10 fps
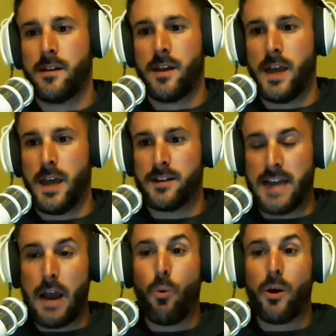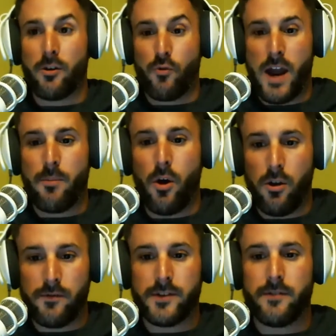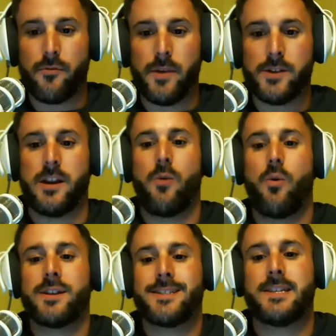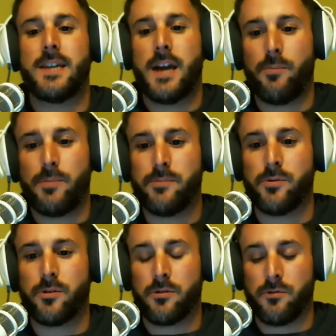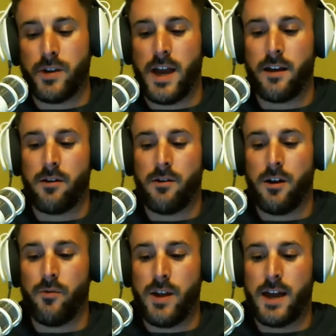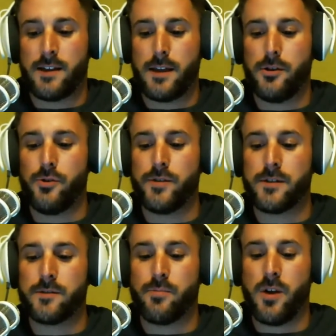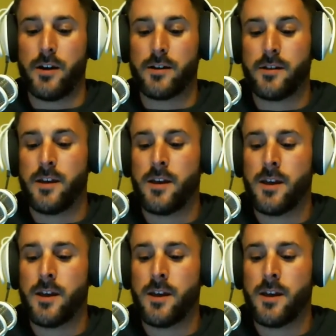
and because I want to grab all of this information. I want to see how people are reacting and using this product.